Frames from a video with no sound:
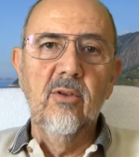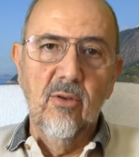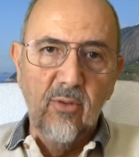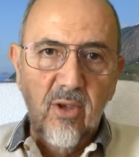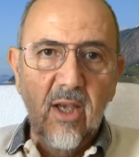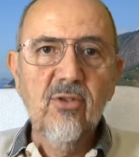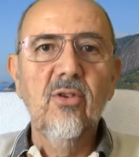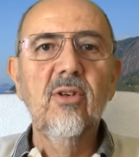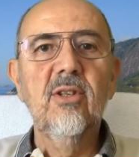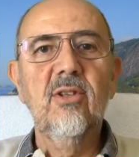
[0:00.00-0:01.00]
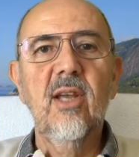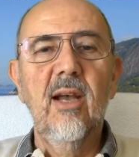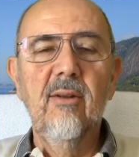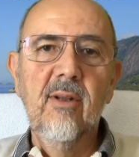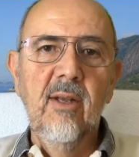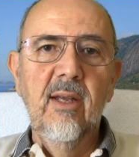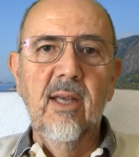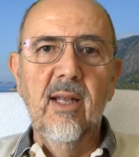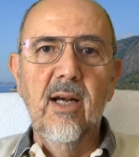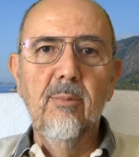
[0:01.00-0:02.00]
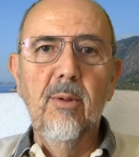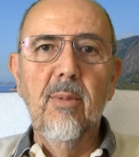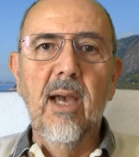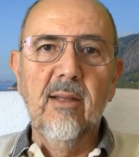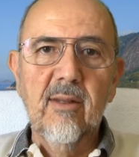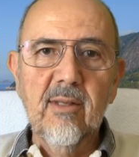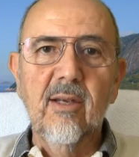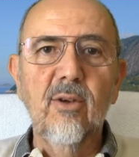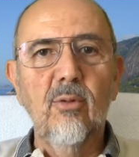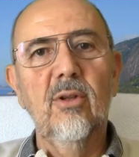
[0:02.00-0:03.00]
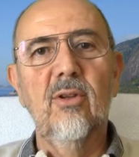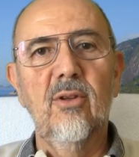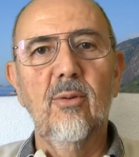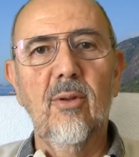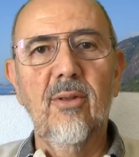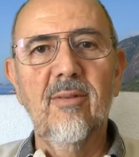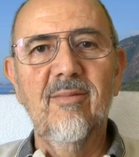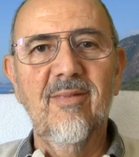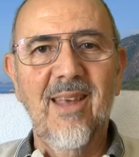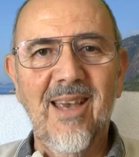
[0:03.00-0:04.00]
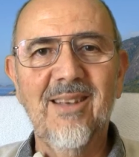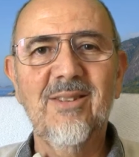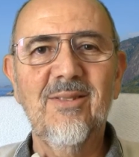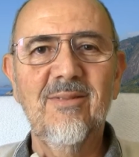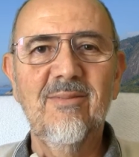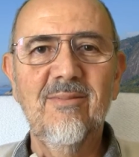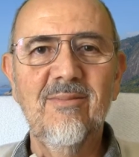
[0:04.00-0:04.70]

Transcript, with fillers: So get your list down, and I'll be back to tell you what to do with it. Thanks.